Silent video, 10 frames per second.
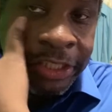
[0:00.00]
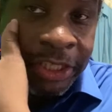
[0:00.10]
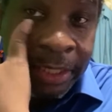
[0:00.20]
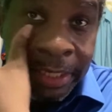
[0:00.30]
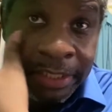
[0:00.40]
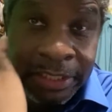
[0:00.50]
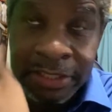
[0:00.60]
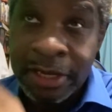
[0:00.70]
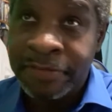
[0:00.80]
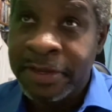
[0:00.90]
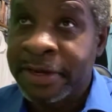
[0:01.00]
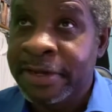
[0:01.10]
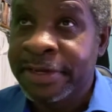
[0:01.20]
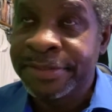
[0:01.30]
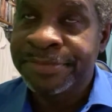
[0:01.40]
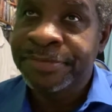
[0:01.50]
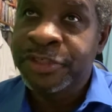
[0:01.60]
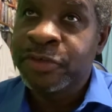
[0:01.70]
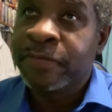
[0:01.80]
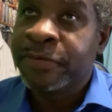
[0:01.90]
that she leaked the stuff that uh,
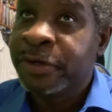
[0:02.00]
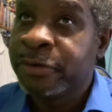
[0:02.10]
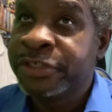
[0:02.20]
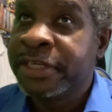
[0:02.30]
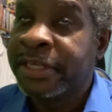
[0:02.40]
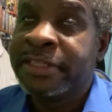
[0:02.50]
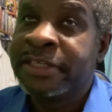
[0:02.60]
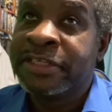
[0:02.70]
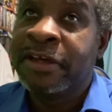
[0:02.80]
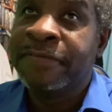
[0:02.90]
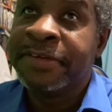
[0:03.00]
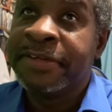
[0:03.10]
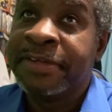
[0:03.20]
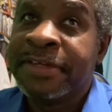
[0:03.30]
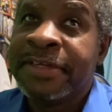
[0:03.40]
Stormfront knows she leaked the stuff. And